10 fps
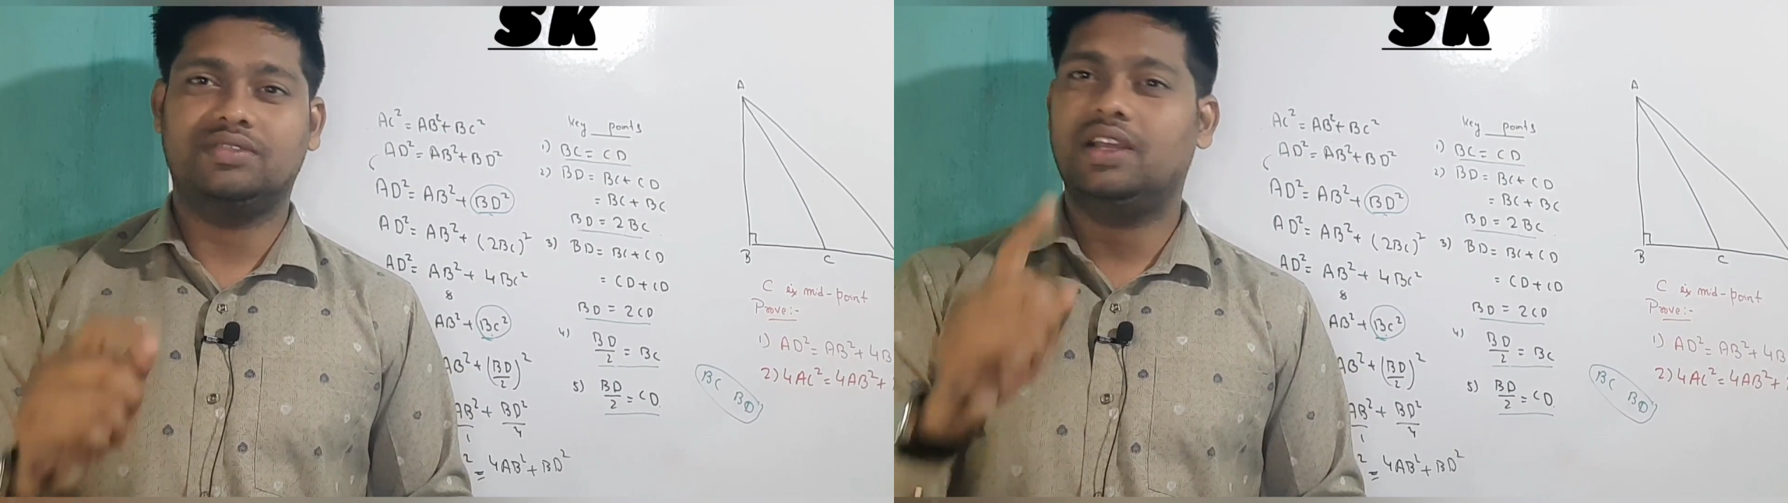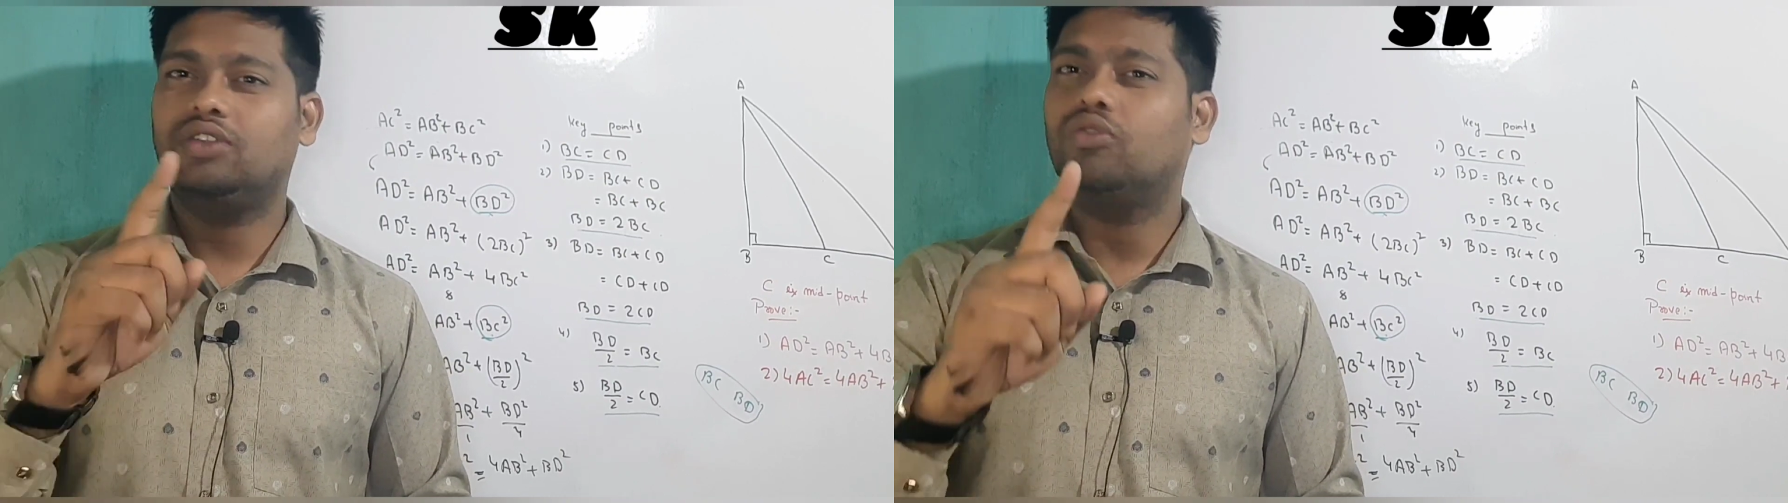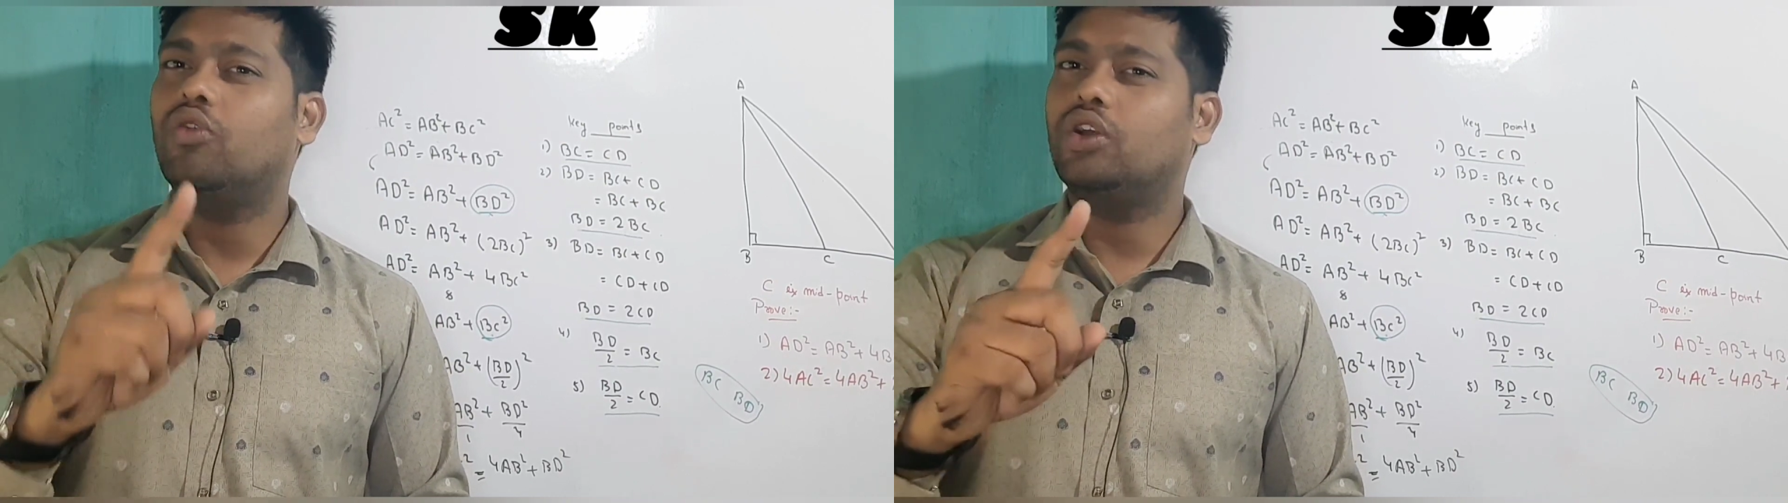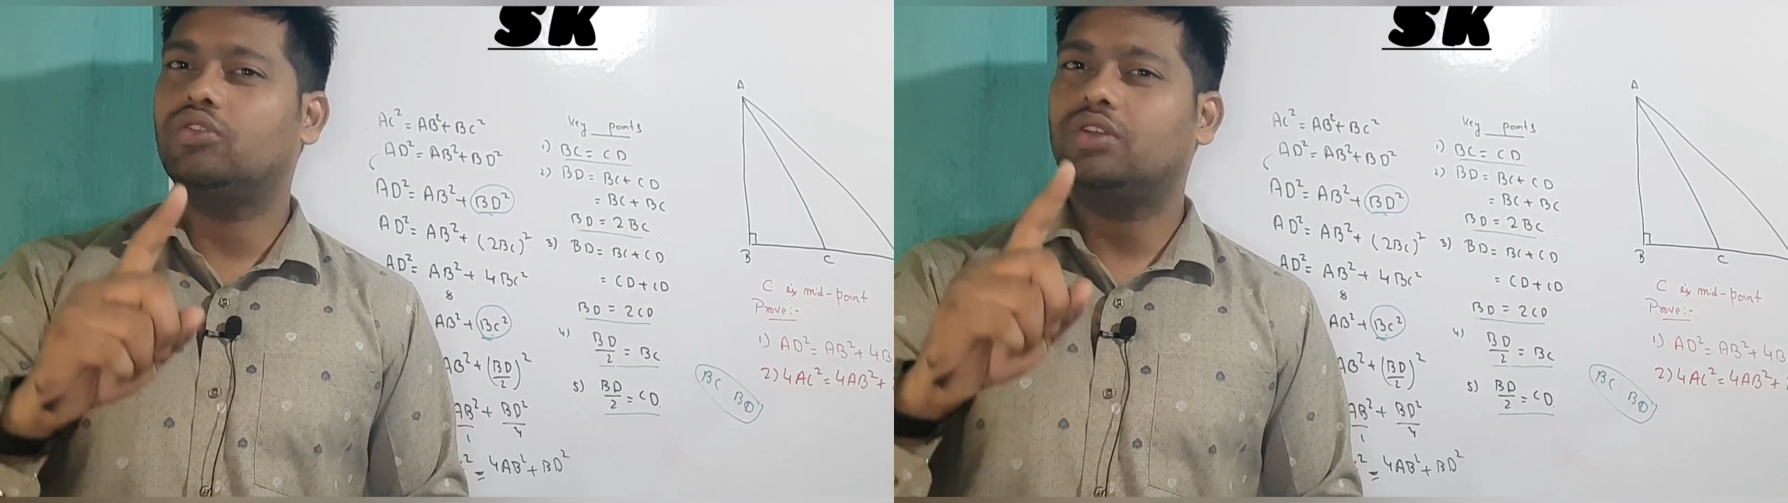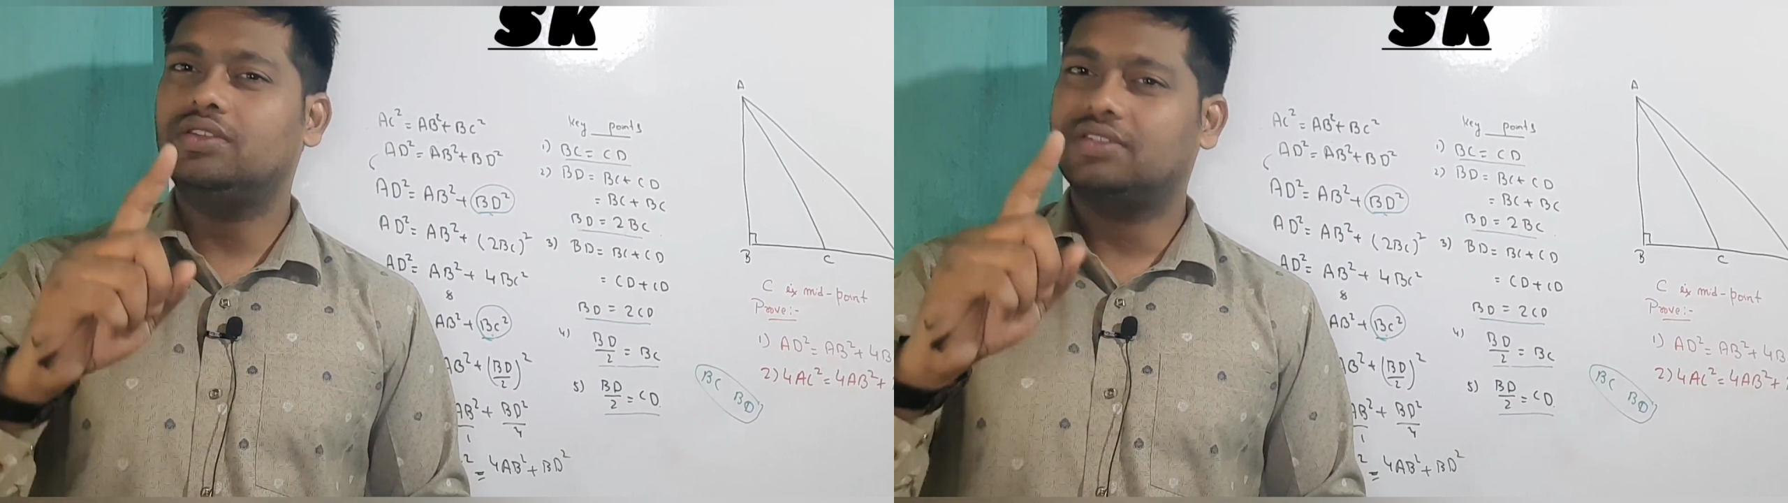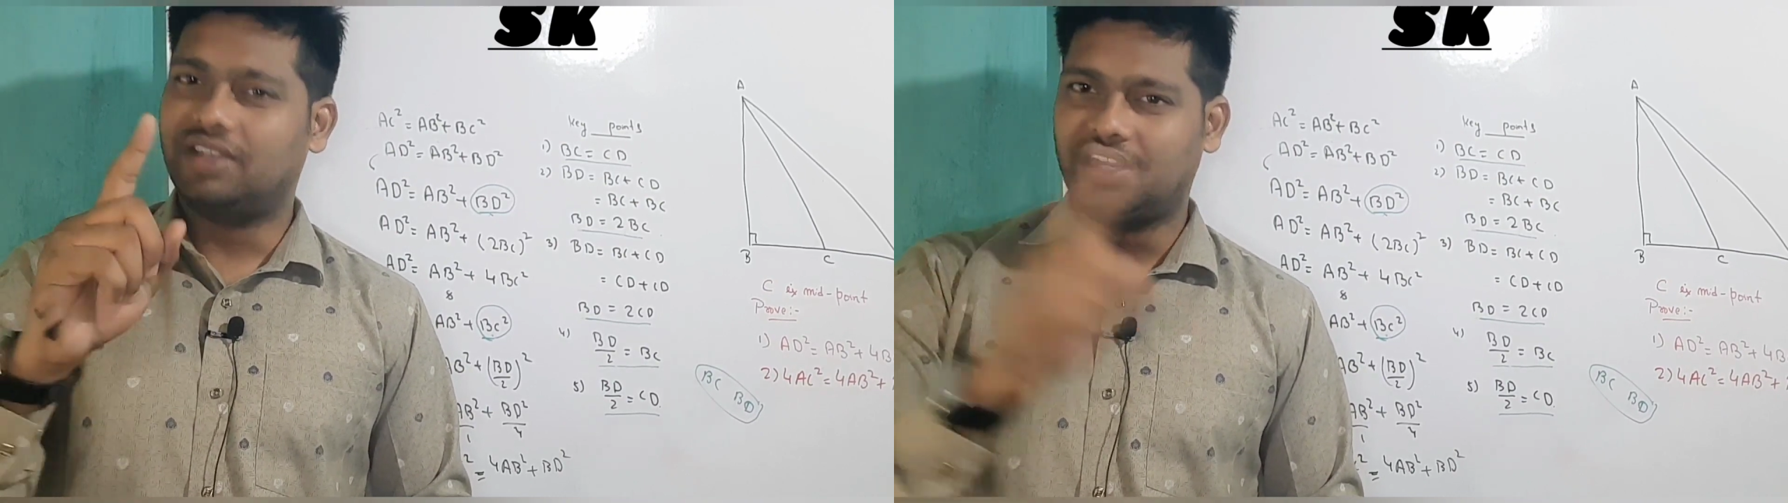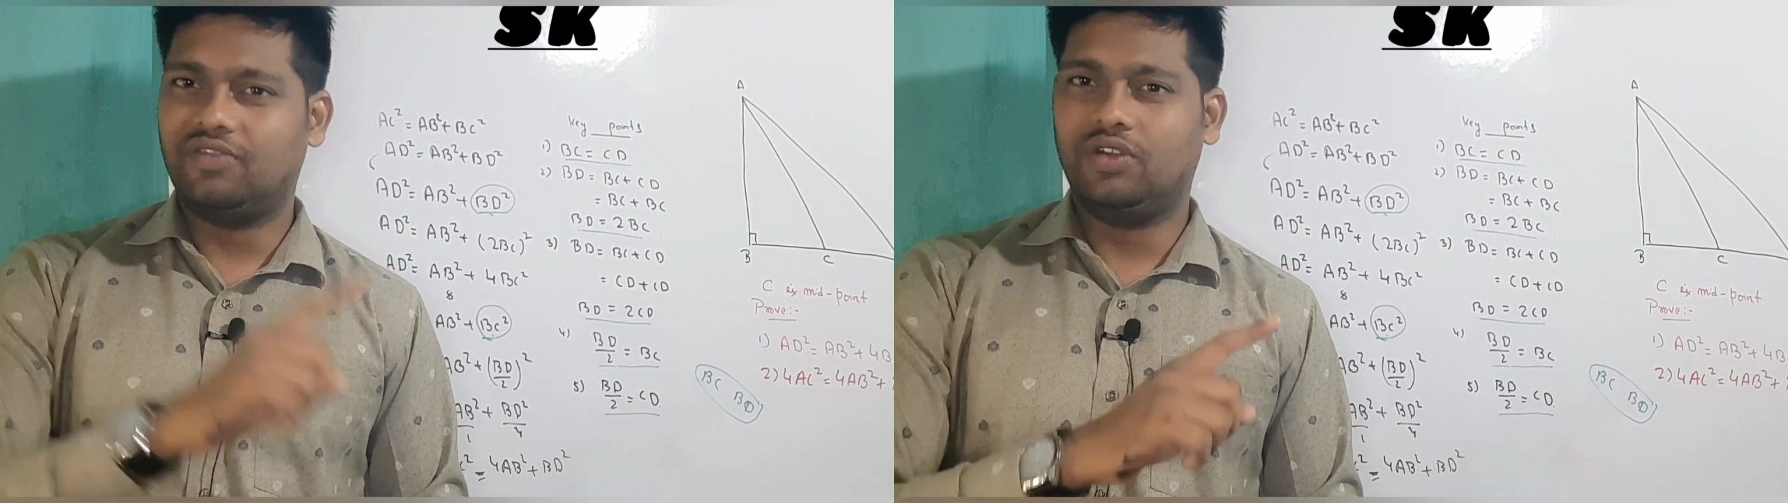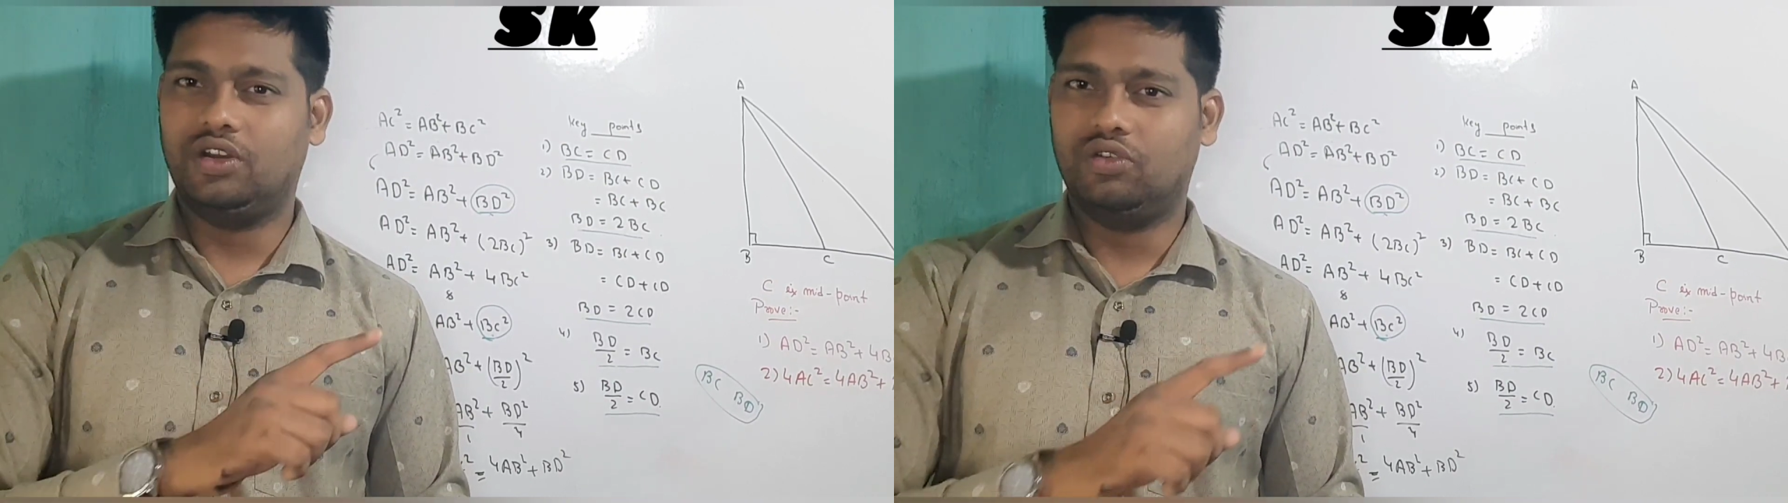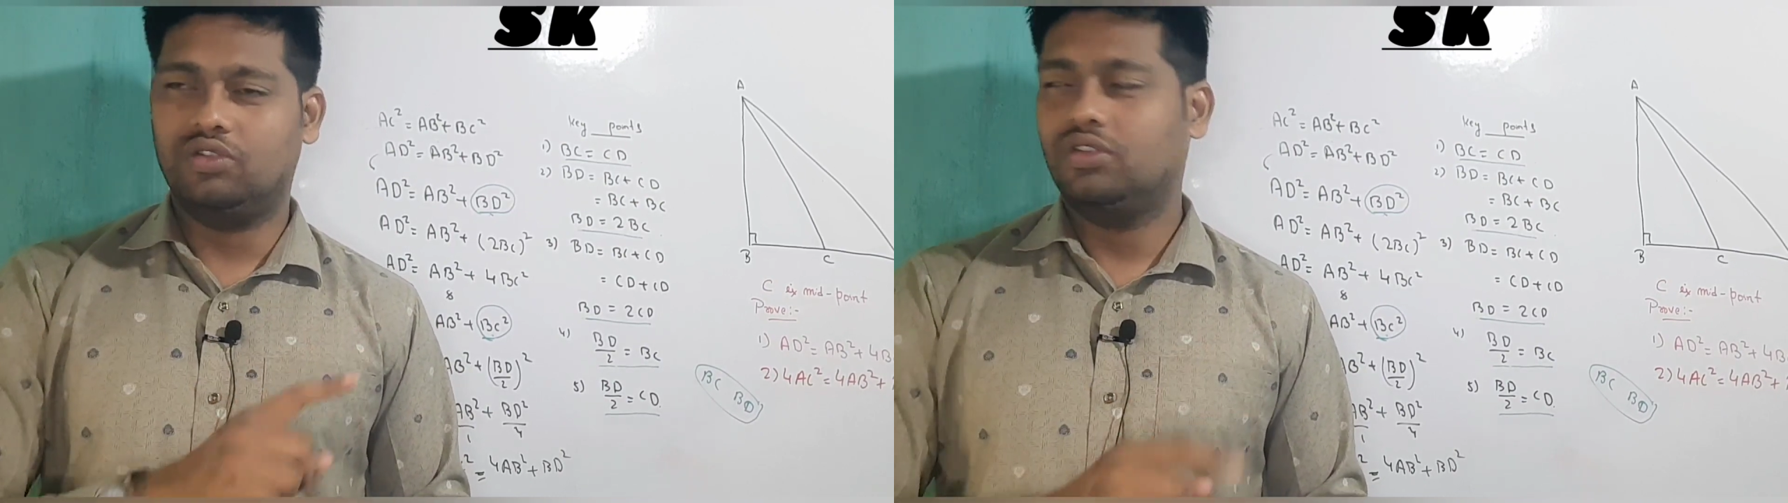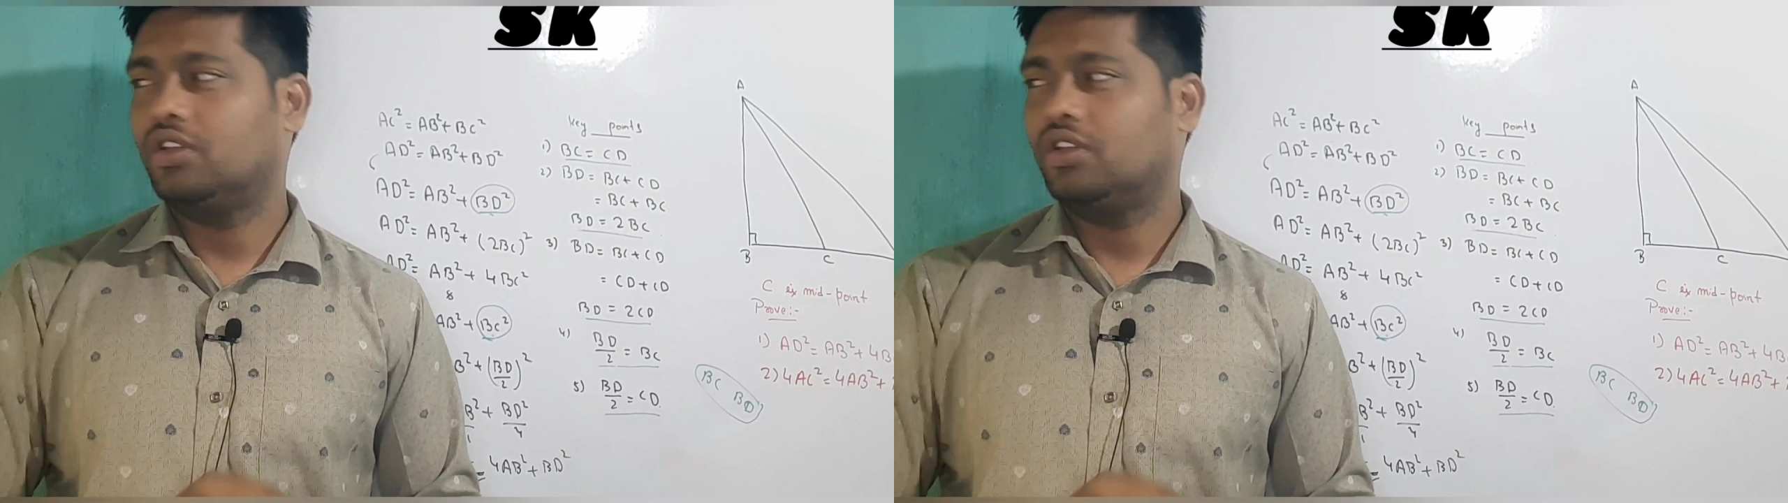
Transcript: Then you go into the second video.